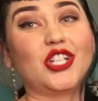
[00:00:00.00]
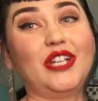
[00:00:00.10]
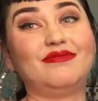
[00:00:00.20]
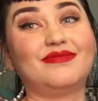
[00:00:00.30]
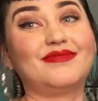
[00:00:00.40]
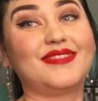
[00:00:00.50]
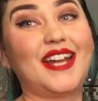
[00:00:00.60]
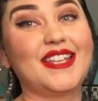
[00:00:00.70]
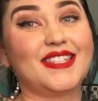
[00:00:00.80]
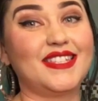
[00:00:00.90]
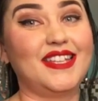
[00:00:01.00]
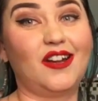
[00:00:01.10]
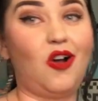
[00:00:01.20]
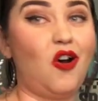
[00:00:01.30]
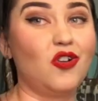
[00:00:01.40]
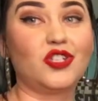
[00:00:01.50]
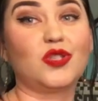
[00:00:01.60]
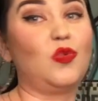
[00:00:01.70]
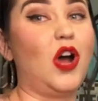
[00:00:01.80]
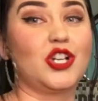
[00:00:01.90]
it, because it'll all
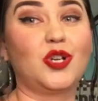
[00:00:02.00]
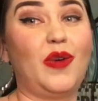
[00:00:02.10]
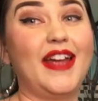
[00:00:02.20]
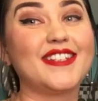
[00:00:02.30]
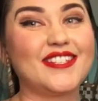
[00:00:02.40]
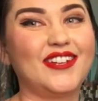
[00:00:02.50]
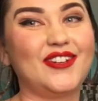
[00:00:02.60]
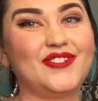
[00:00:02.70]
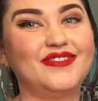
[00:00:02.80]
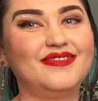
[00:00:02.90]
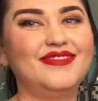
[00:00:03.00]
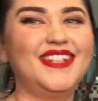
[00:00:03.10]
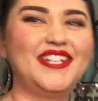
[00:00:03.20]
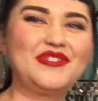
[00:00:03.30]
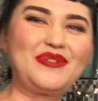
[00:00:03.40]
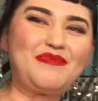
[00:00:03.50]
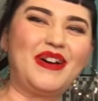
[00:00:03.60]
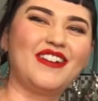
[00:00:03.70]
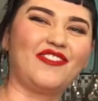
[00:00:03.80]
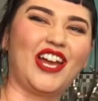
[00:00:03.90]
just wash away. So, in true
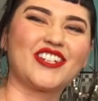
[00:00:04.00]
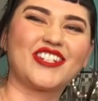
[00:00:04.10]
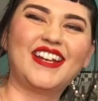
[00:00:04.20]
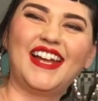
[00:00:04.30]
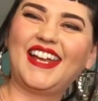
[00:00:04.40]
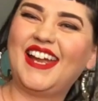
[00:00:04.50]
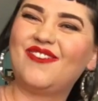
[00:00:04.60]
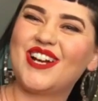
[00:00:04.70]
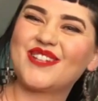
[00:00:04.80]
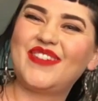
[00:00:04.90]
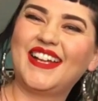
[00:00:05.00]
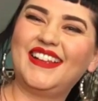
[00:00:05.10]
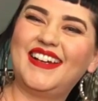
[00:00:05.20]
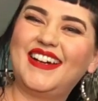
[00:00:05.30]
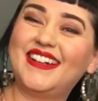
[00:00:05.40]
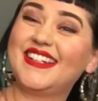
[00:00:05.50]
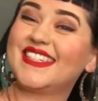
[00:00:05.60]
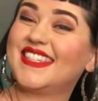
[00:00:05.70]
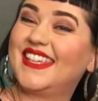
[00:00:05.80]
punk fashion, I can't wash my clothes.